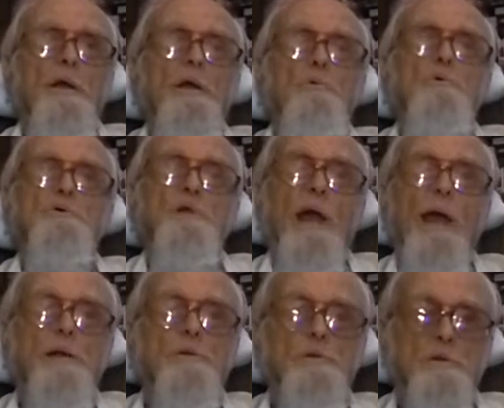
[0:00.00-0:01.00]
he was
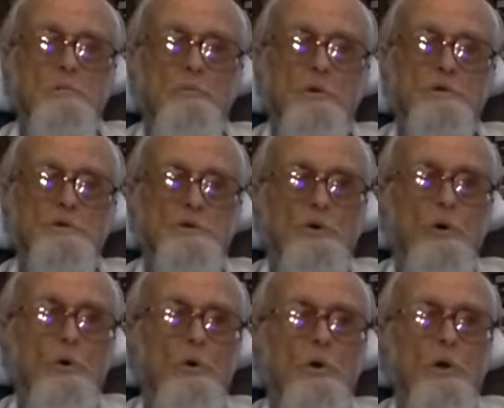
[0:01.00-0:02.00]
handsome,
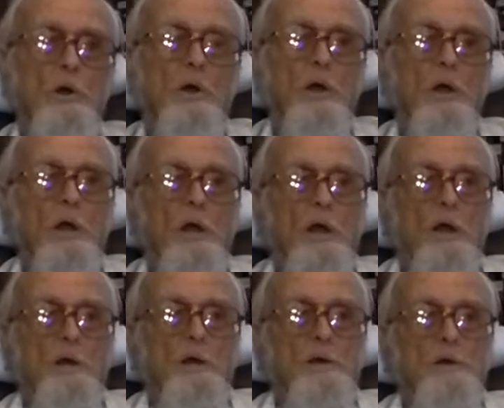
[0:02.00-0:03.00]
so
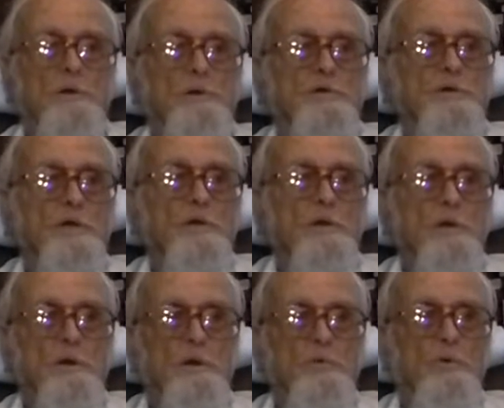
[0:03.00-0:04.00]

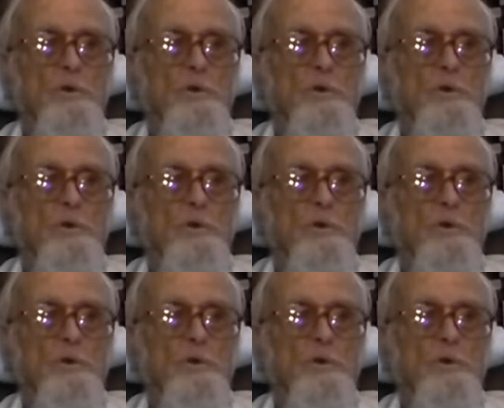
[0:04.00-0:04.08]
she